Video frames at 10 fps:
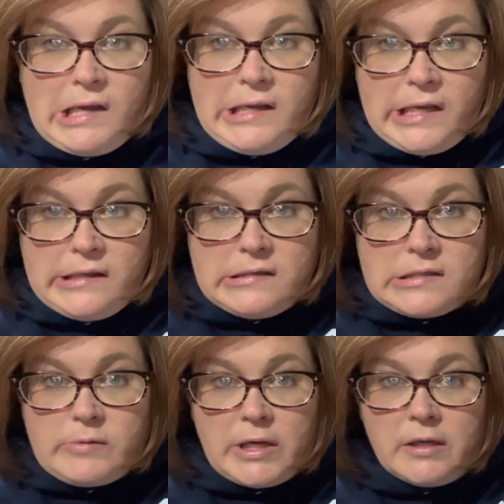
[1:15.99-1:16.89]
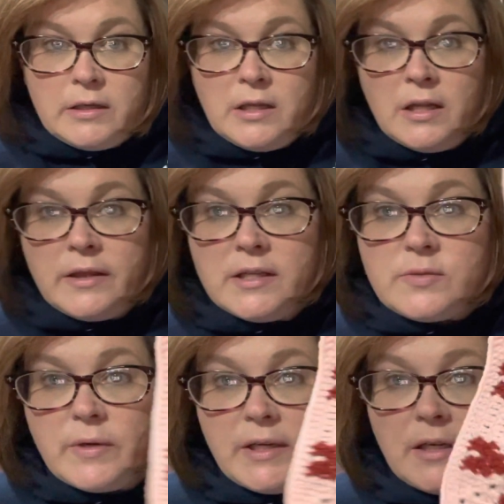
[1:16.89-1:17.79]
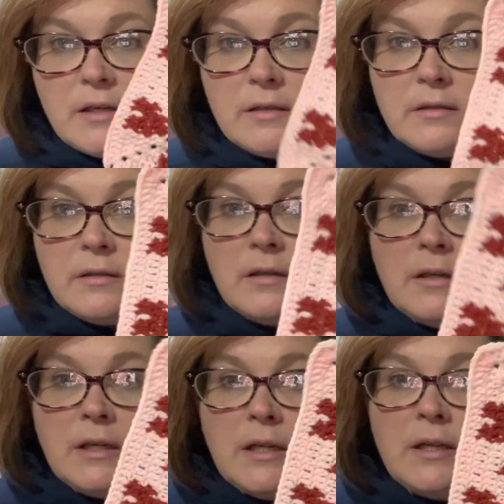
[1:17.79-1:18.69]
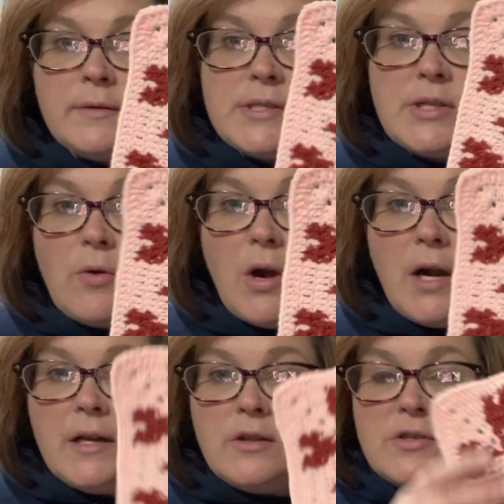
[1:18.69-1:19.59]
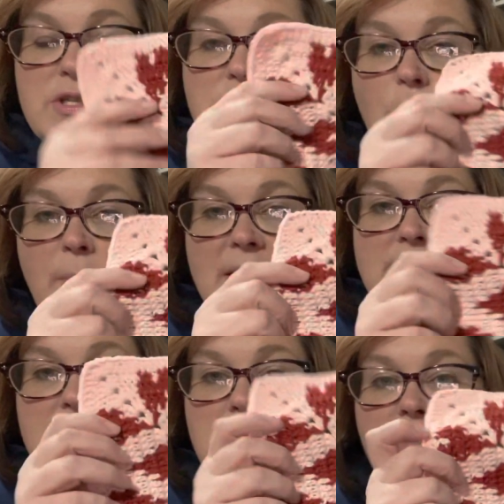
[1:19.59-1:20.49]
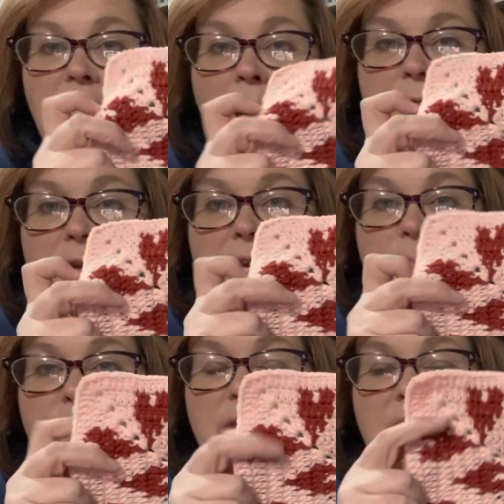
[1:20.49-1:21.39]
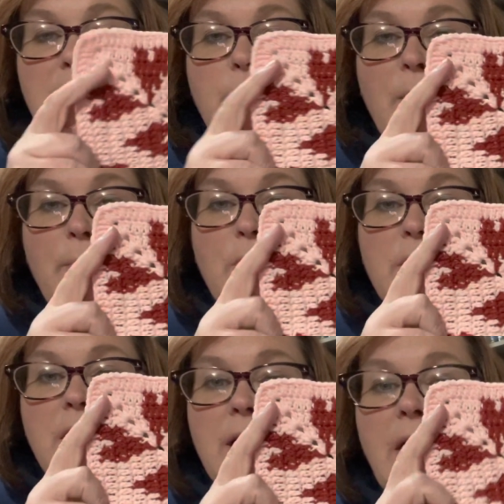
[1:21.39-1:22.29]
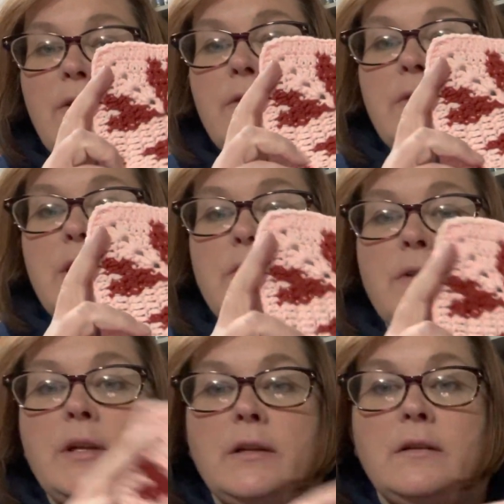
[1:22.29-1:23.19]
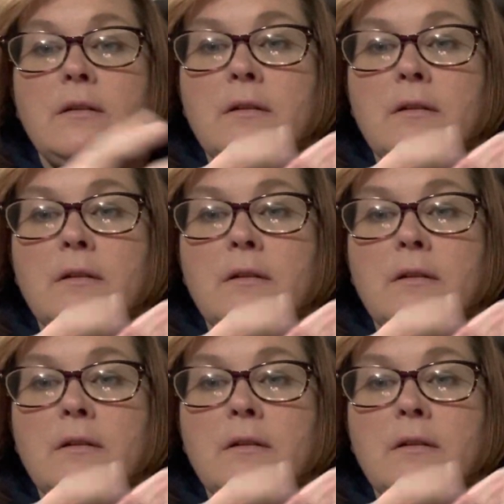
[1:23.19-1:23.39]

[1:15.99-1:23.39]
I hate this square, this one here. It was so hard. It looks so messy to me. I keep thinking about pulling it out and redoing it.